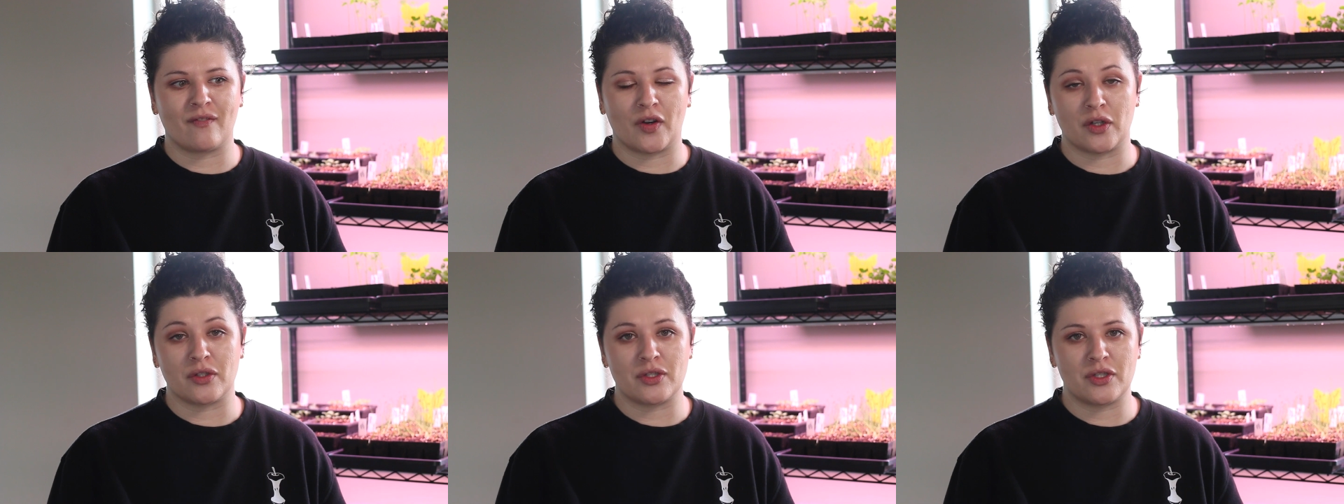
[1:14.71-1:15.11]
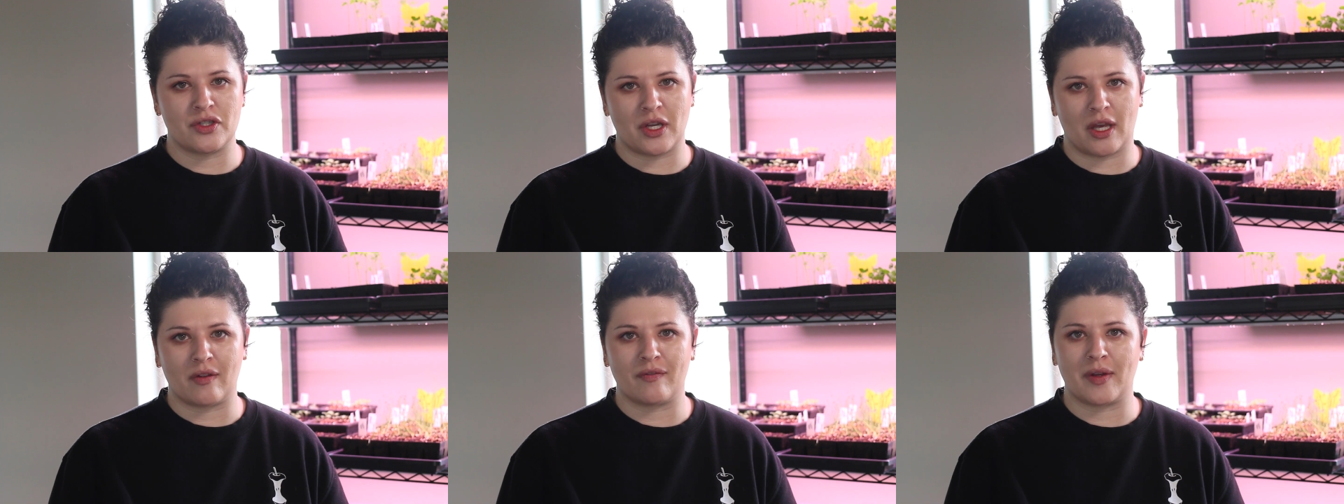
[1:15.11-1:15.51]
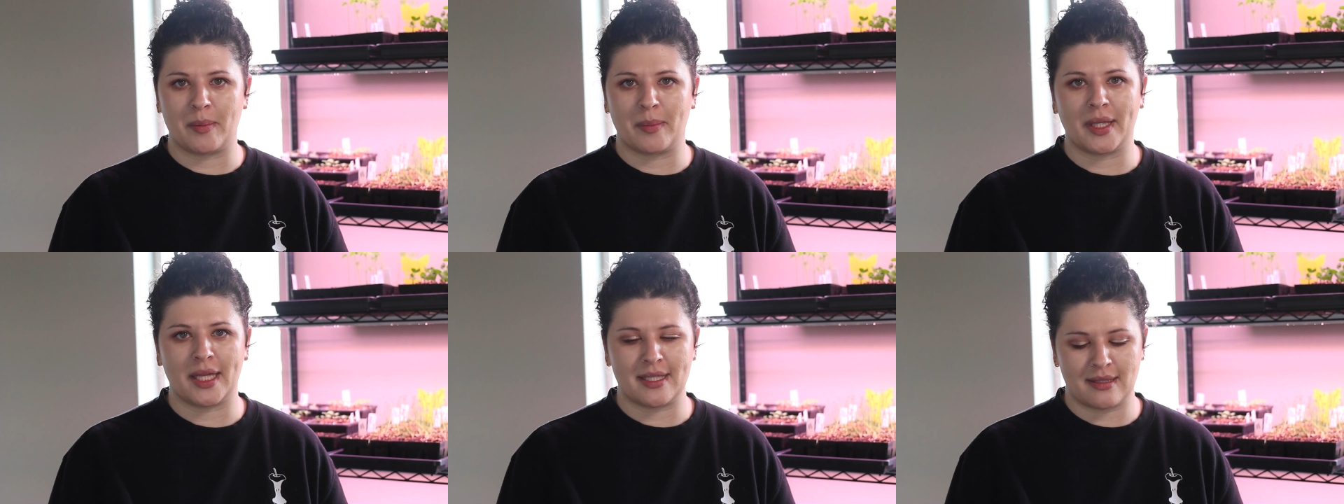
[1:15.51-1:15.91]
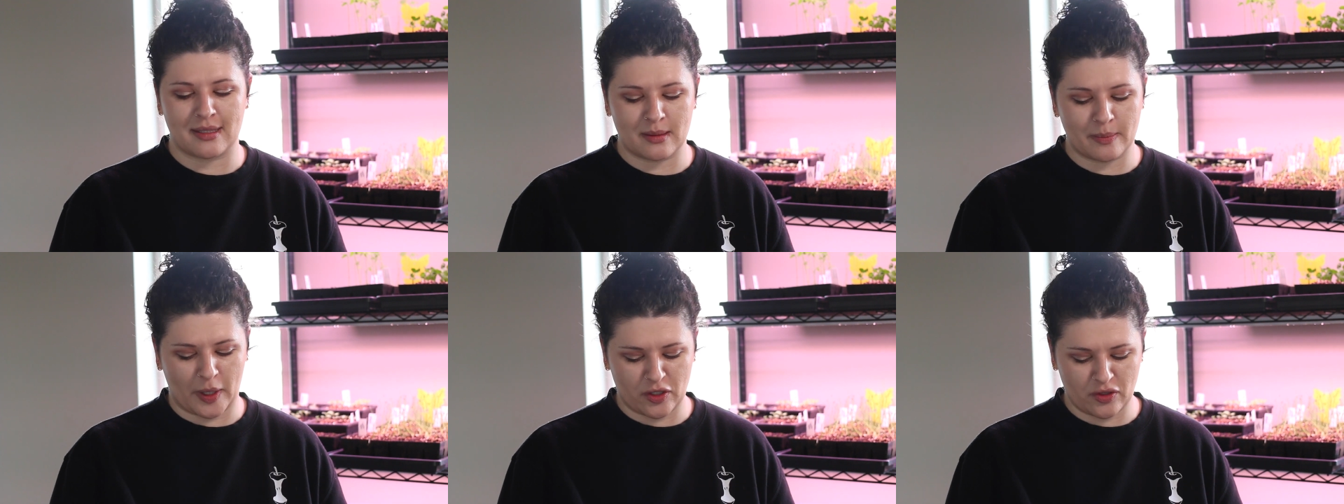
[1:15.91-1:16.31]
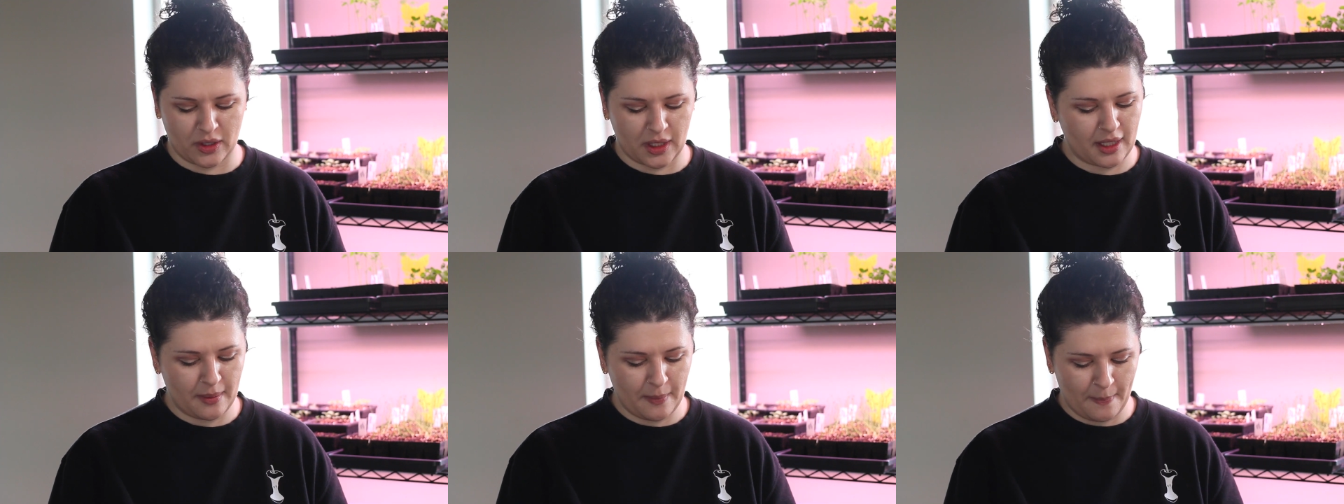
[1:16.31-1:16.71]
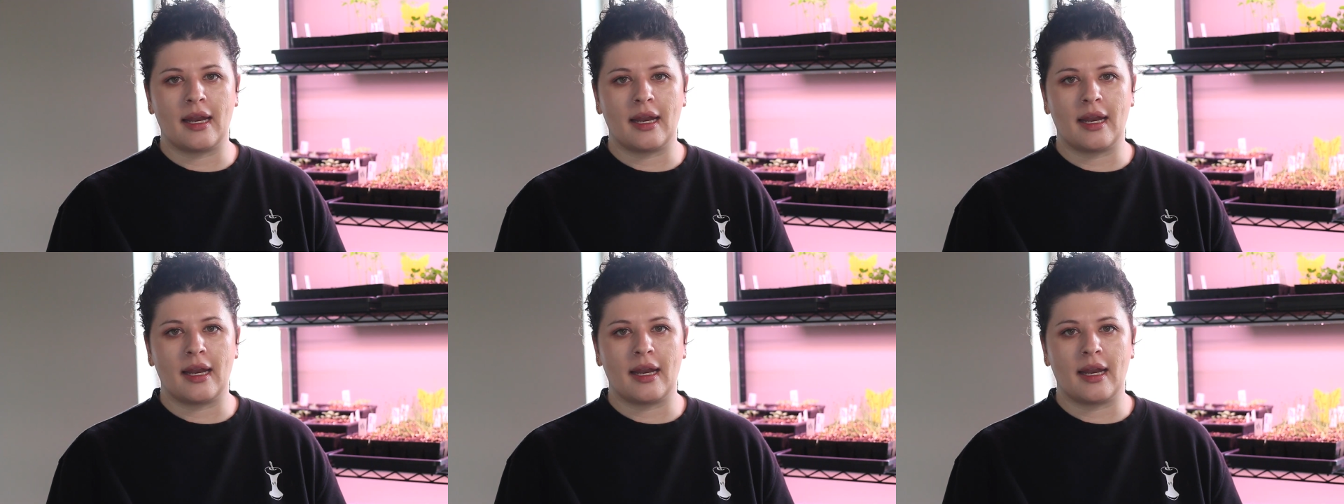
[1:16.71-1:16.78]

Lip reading: first shelf in place especially.